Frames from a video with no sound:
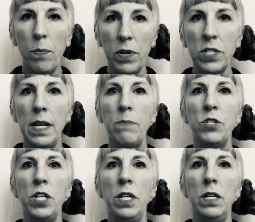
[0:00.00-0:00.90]

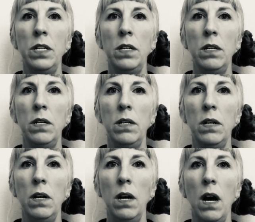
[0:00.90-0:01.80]
perception
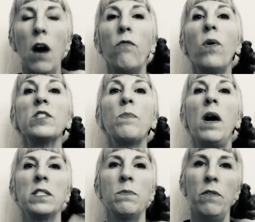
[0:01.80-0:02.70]
of what's
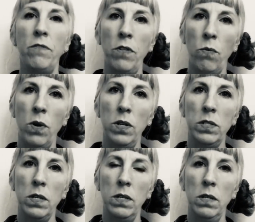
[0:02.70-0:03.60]
possible for the world.
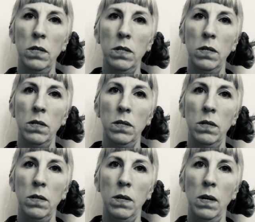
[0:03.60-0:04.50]

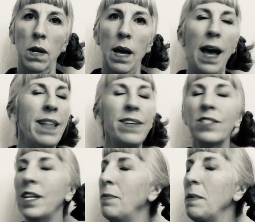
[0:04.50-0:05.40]
And there's
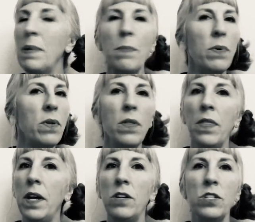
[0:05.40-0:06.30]
going to be people
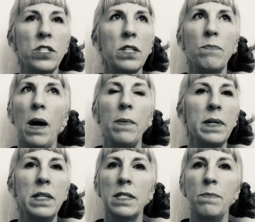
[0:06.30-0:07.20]
that are just probably
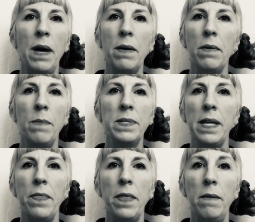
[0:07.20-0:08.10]
this might
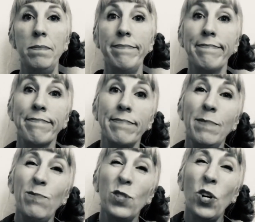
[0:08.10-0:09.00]
upset them.
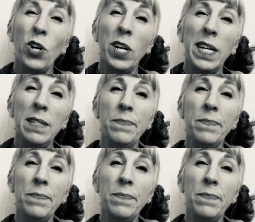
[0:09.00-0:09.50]
I'm sorry.